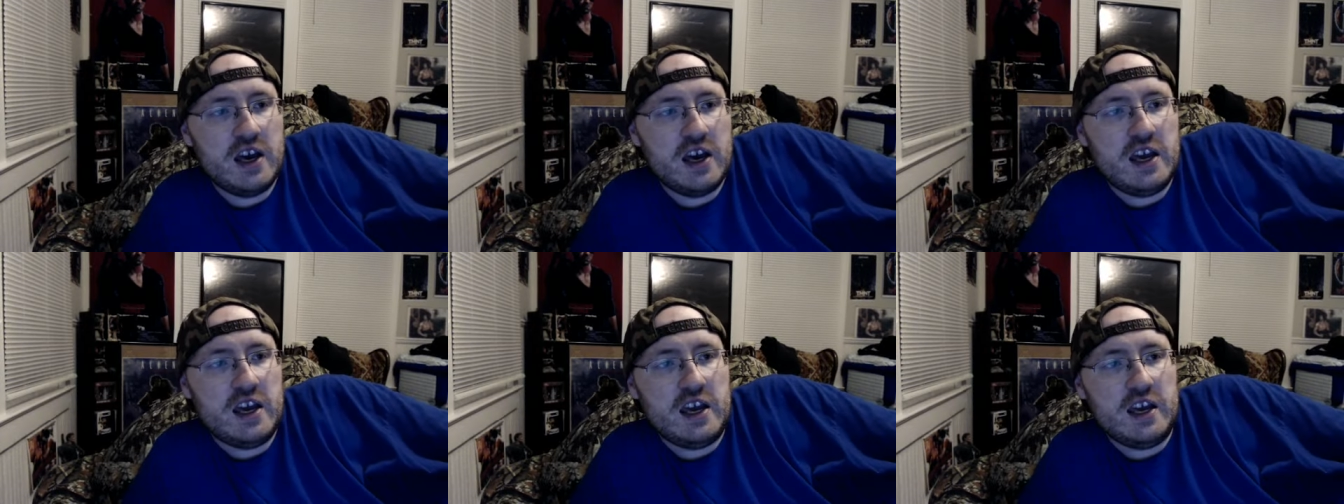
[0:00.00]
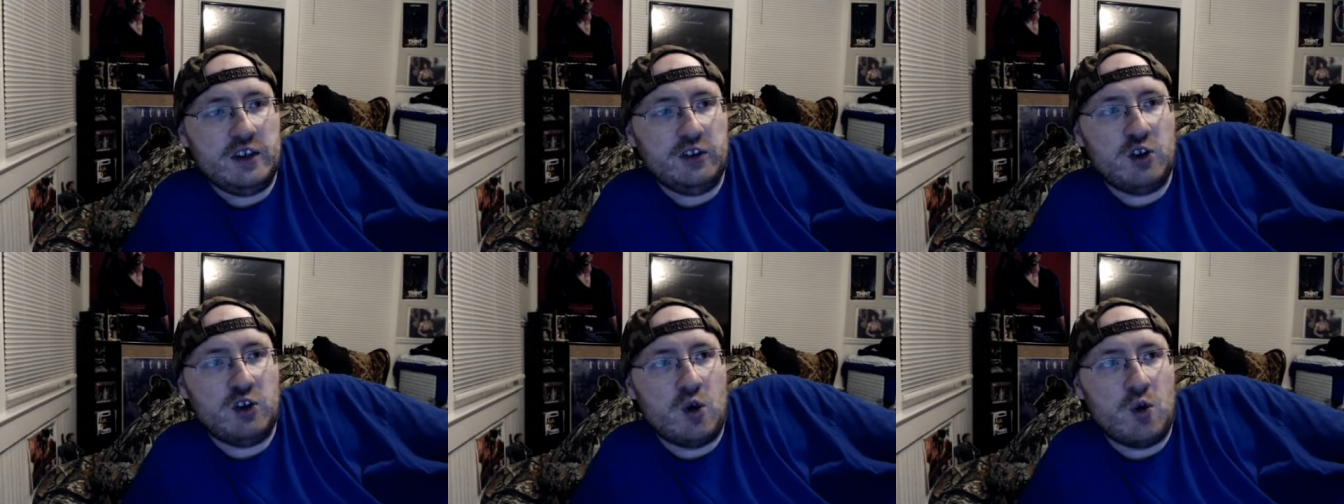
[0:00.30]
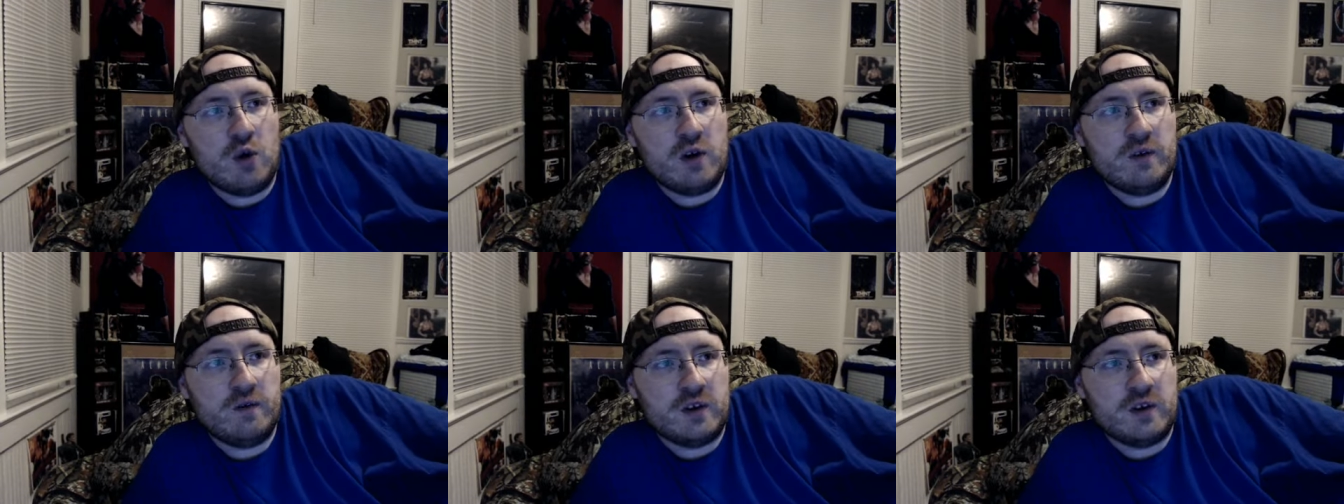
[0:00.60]
He's
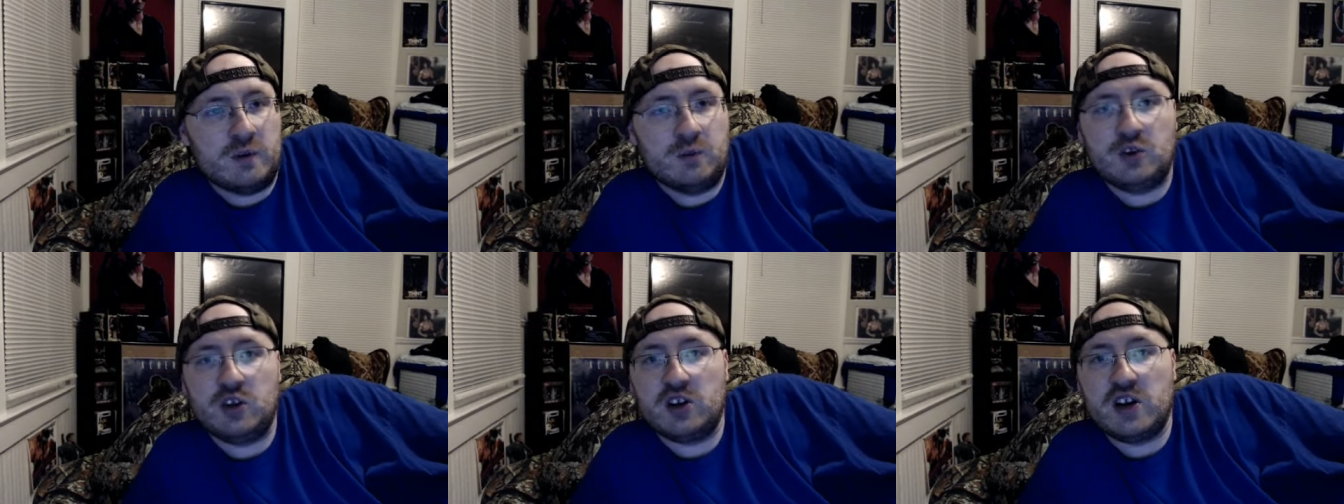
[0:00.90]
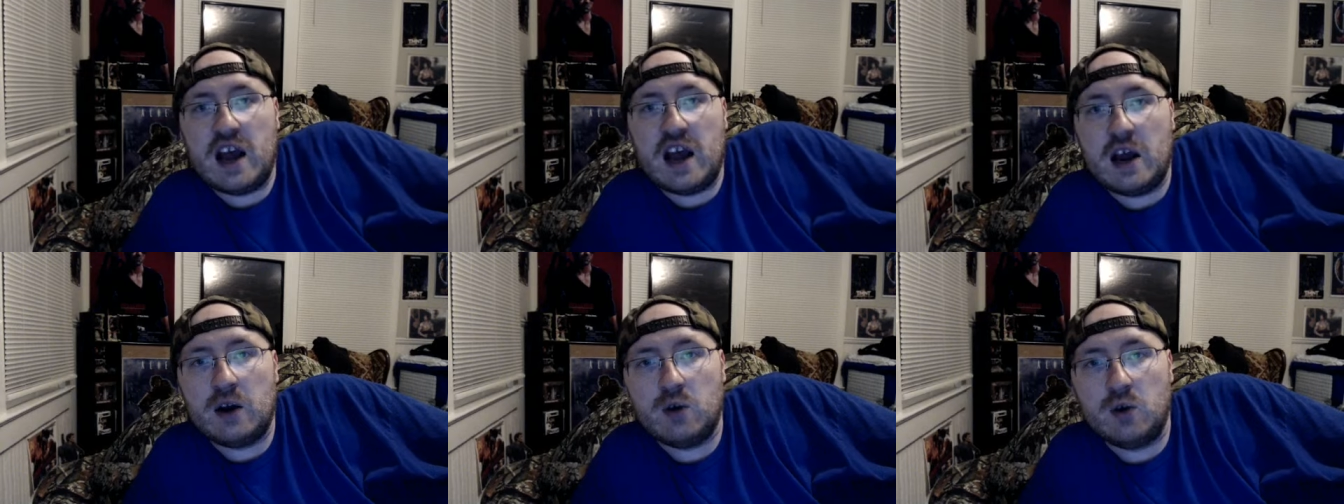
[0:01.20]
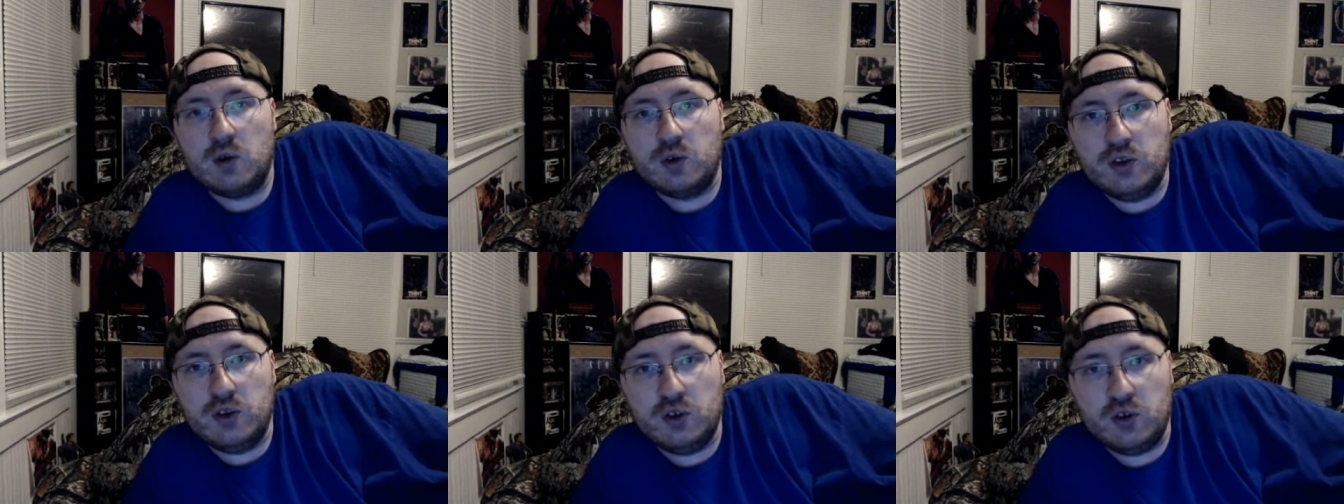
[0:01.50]
going from Chicago
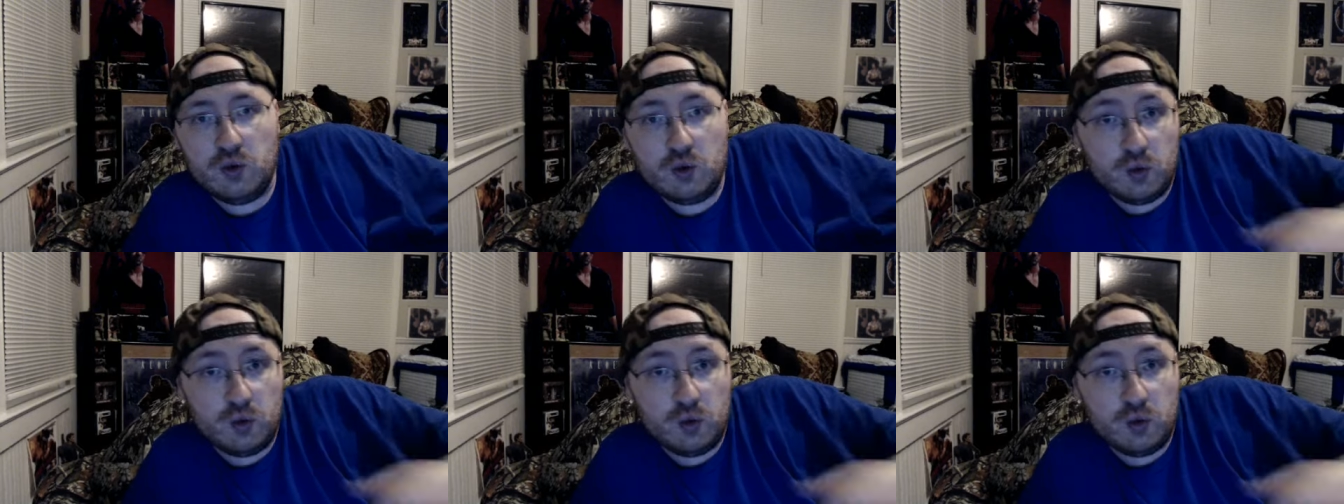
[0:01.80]
to